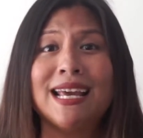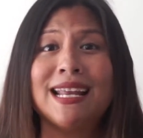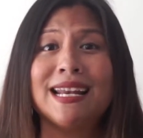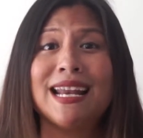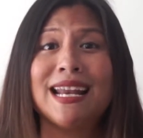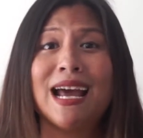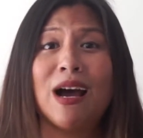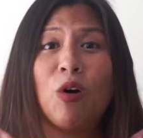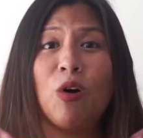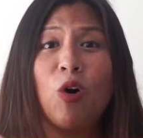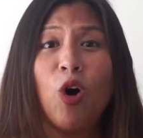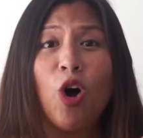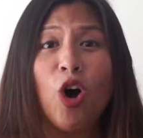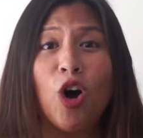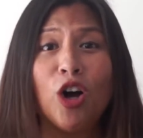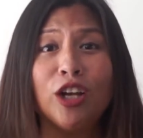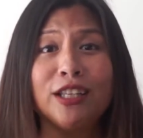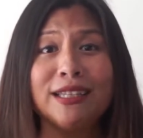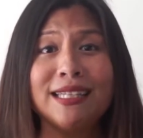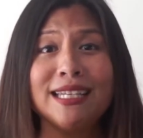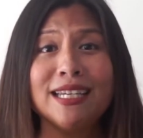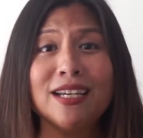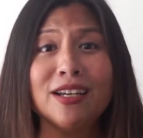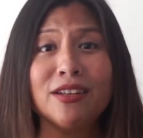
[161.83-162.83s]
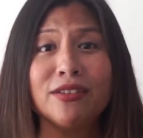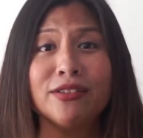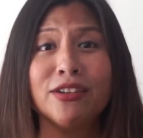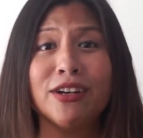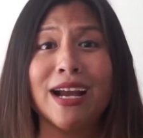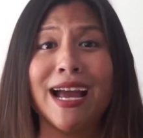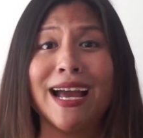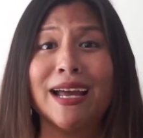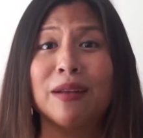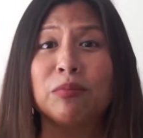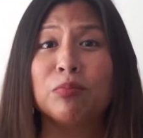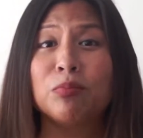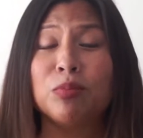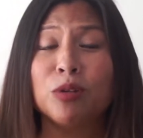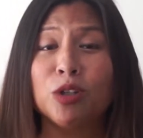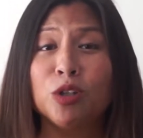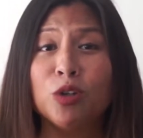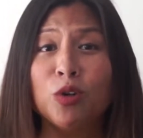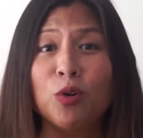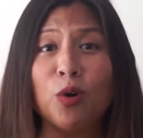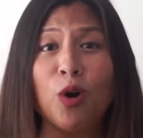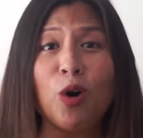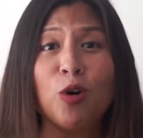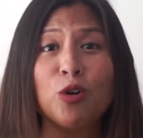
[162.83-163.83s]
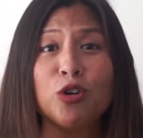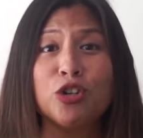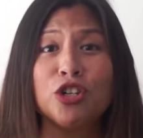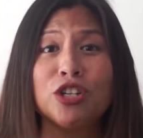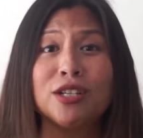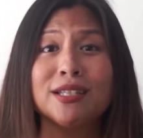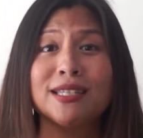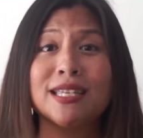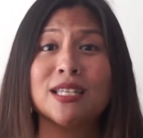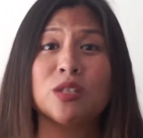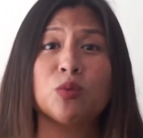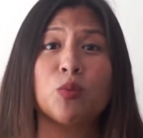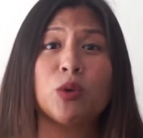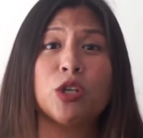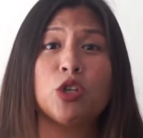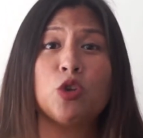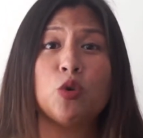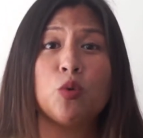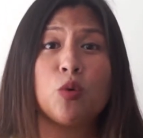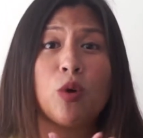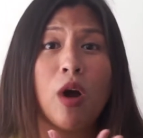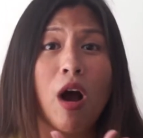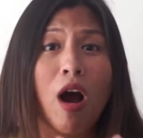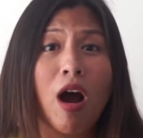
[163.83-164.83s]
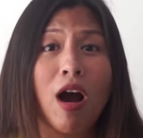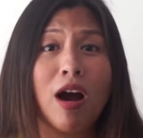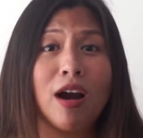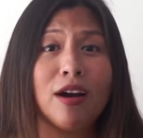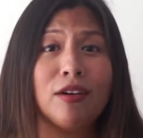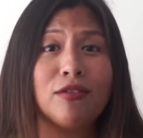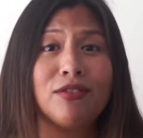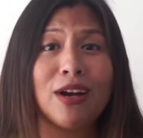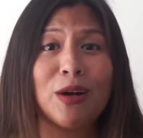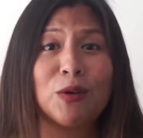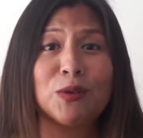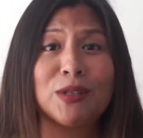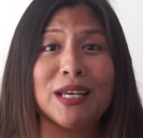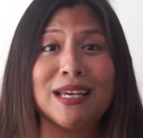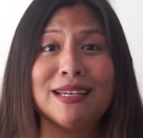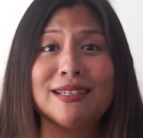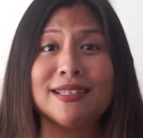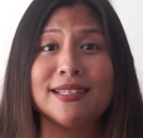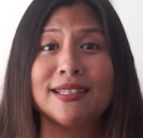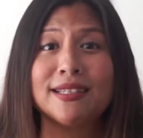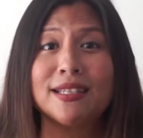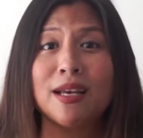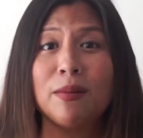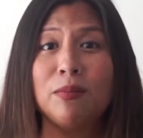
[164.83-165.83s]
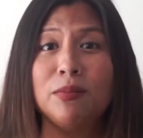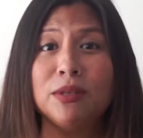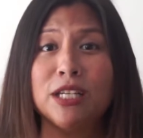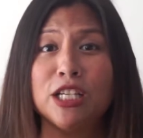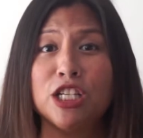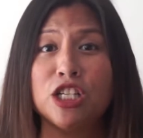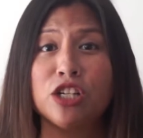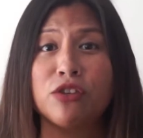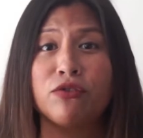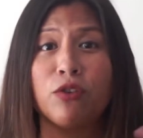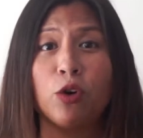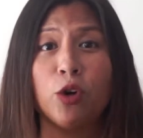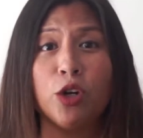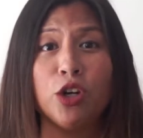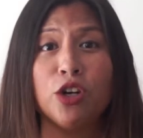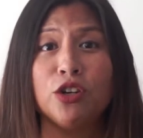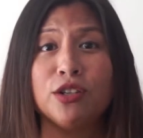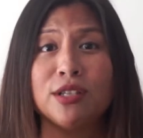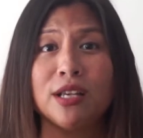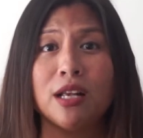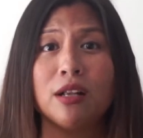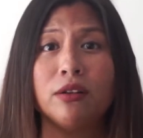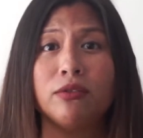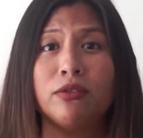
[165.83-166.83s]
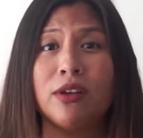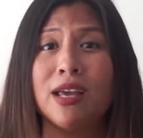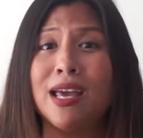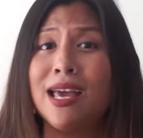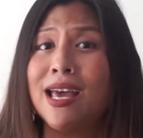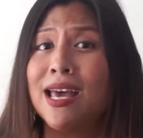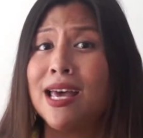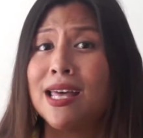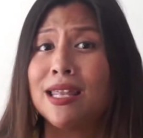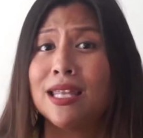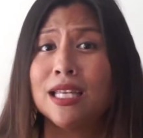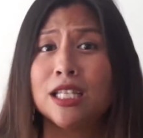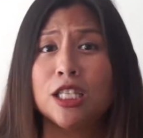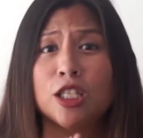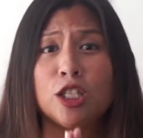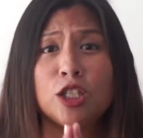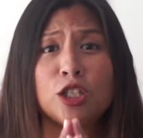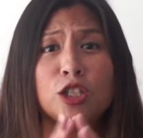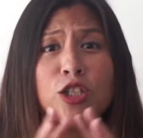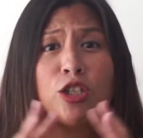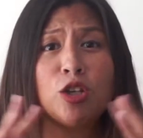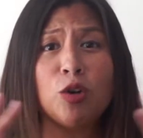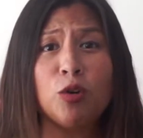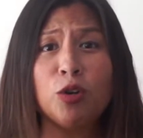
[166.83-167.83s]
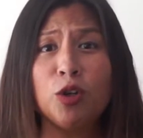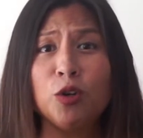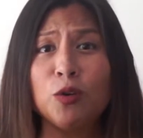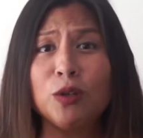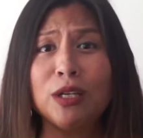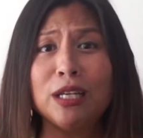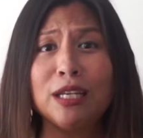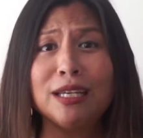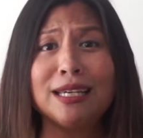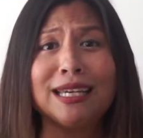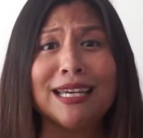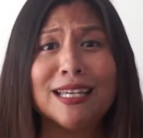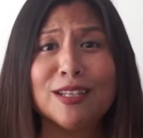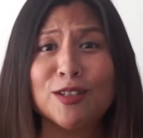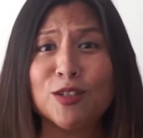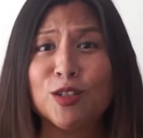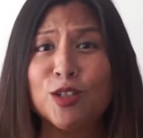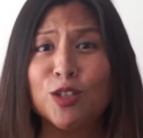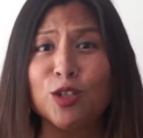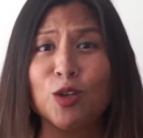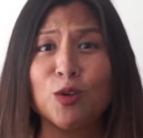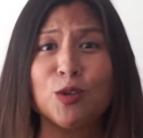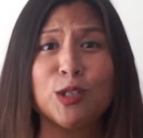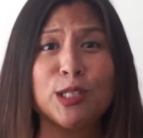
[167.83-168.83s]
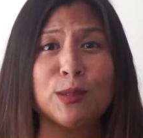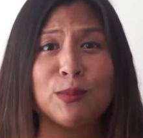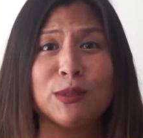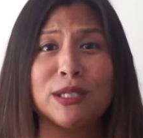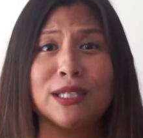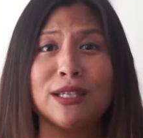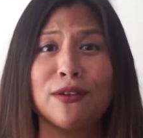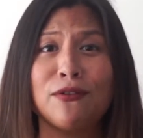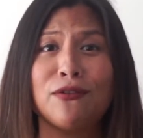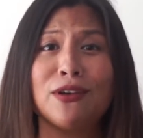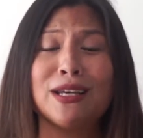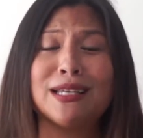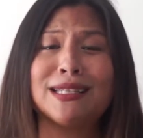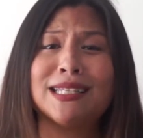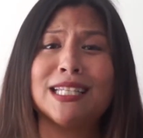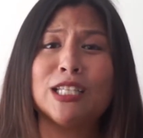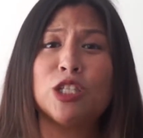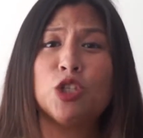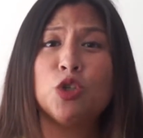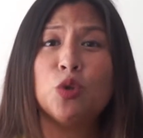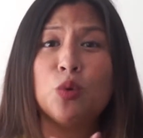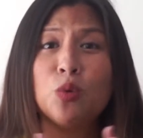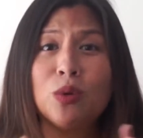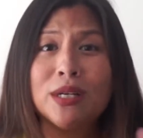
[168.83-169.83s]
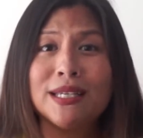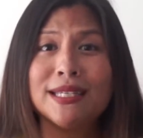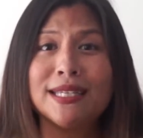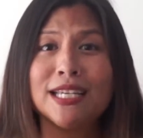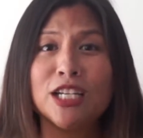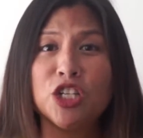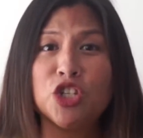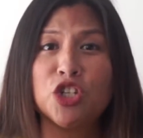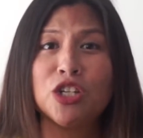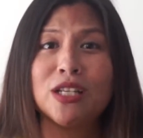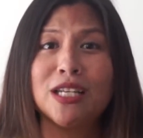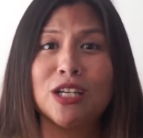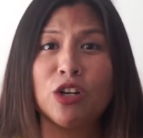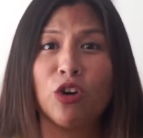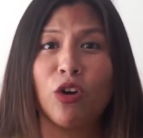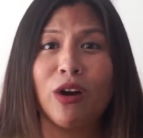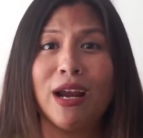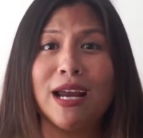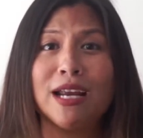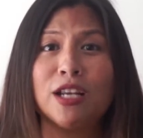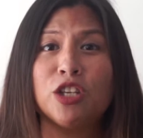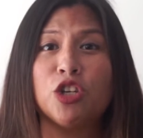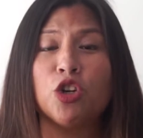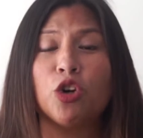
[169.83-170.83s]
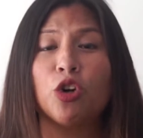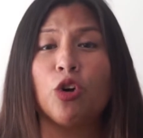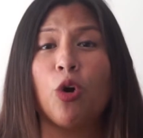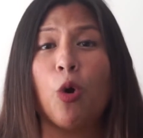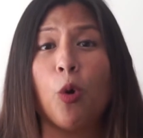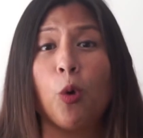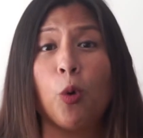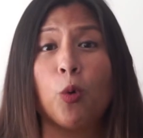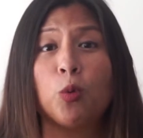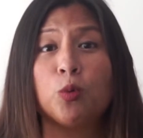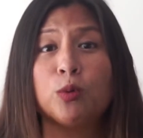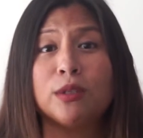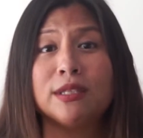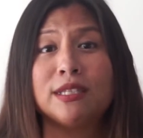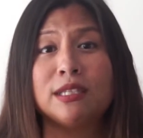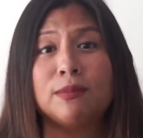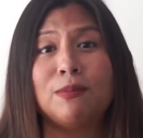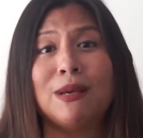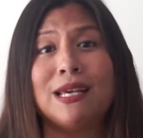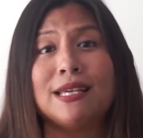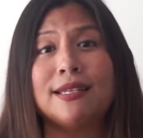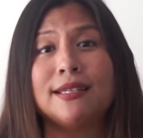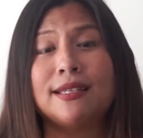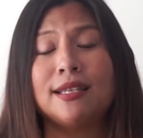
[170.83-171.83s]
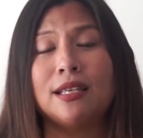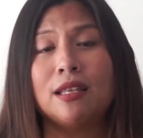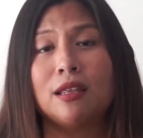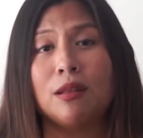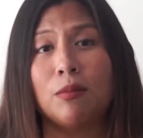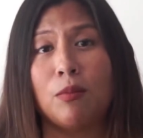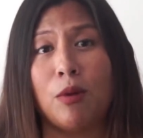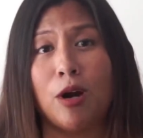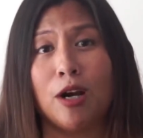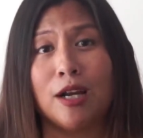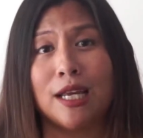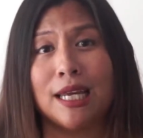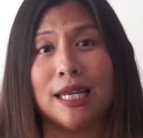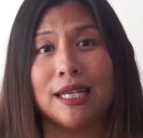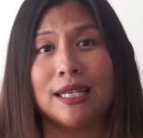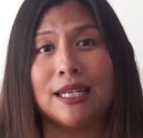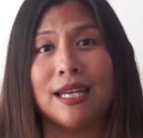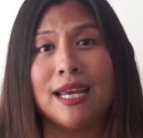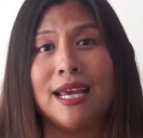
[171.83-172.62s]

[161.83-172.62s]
Now, on the other hand, blue oceans is when you carve out a sub-niche for yourself that's so unique and so specific that you essentially create your own space in the market.